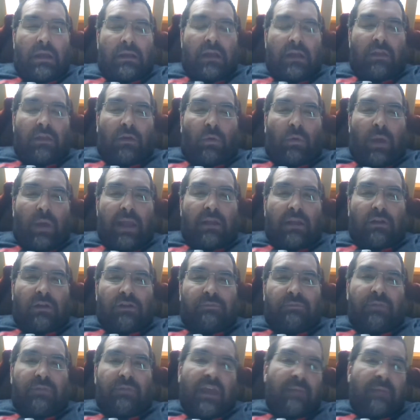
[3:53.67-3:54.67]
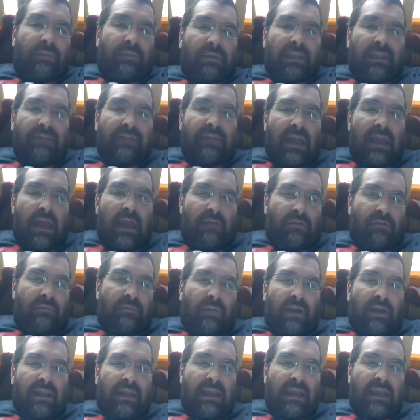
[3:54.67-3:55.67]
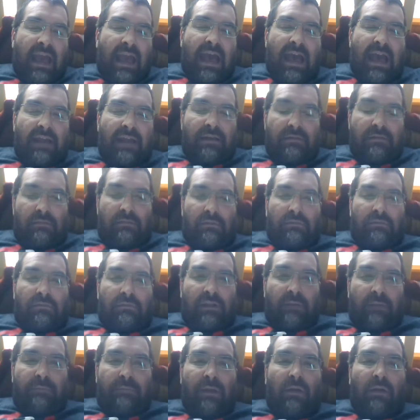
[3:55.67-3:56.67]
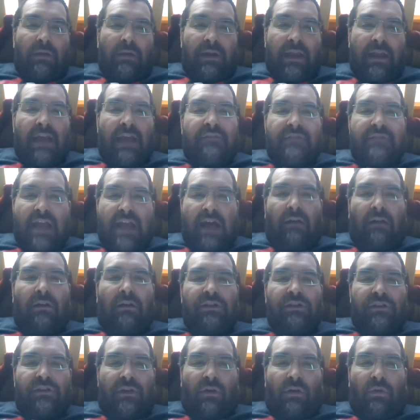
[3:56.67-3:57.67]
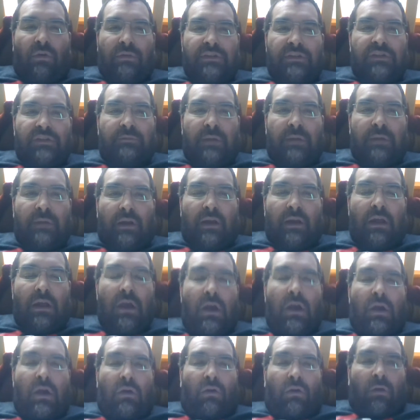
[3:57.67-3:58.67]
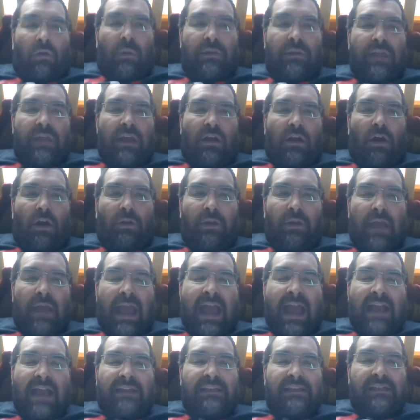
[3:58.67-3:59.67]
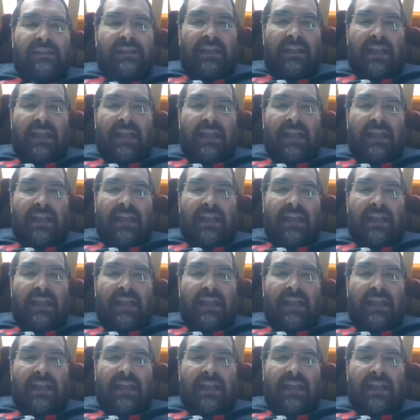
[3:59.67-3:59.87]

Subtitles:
Now, the Quakers, they believed everybody had the ability to have knowledge of the Holy Spirit or what they called access to